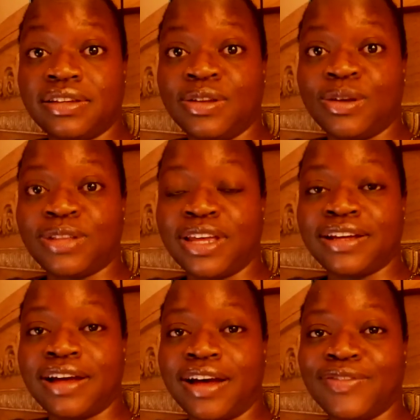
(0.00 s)
you know, thank
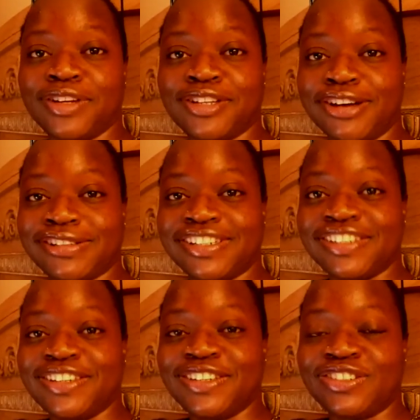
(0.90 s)
God for Dawson and
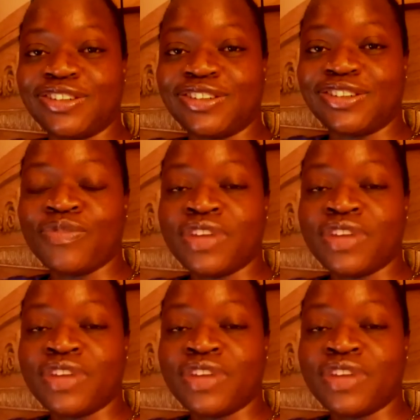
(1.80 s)
Denise show,